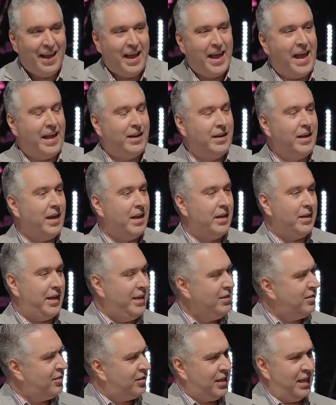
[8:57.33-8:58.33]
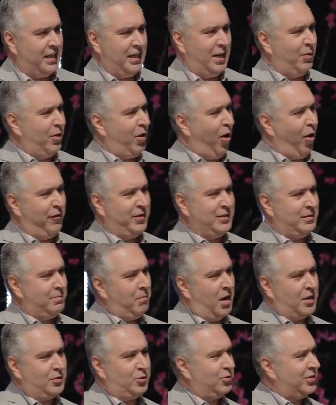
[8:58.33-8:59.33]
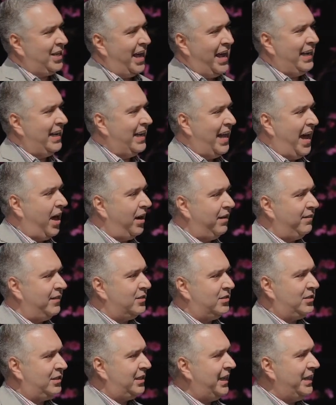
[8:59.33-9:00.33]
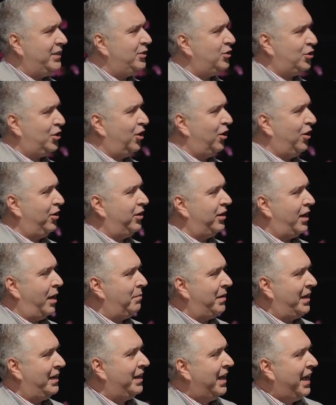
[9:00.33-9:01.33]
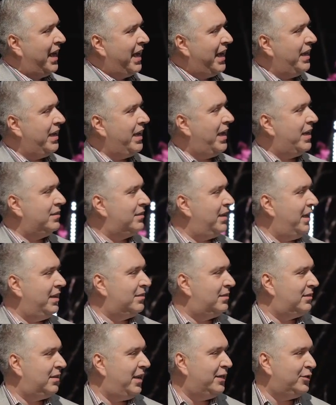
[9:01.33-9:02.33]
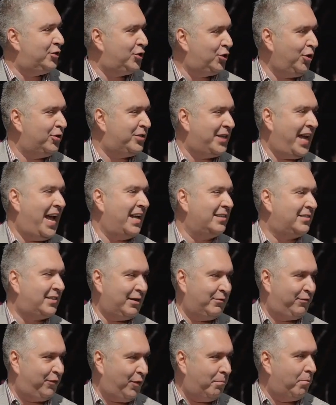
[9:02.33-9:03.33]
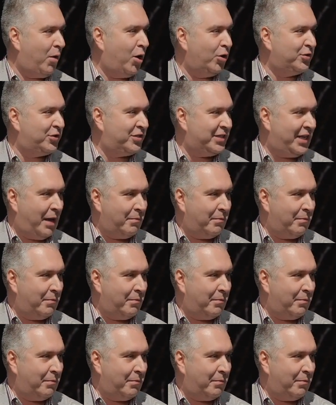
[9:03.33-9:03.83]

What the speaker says: And he's sitting there with all of his muscles hanging out of his T-shirt. And I mean, his shirt's asking for mercy.